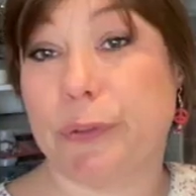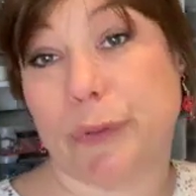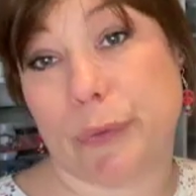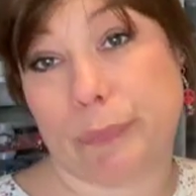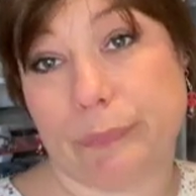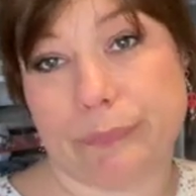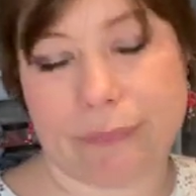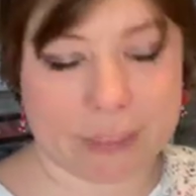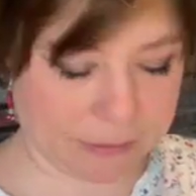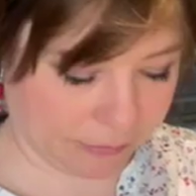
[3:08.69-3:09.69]
So
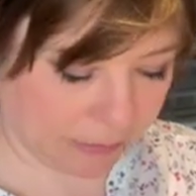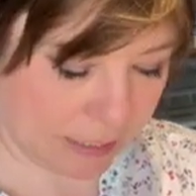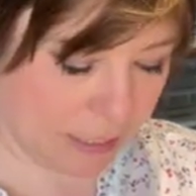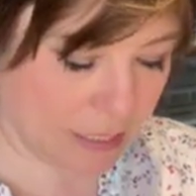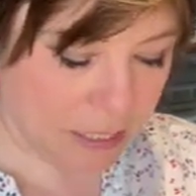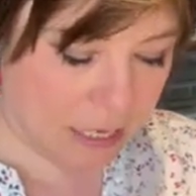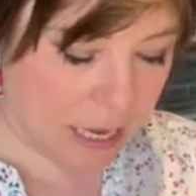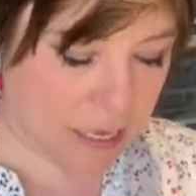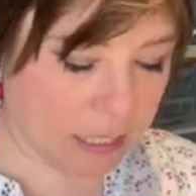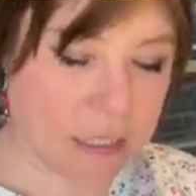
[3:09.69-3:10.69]

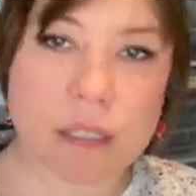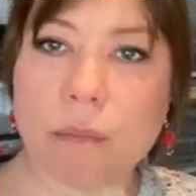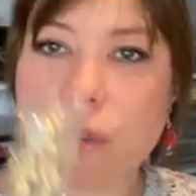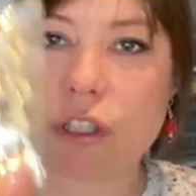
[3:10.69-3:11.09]
I got some more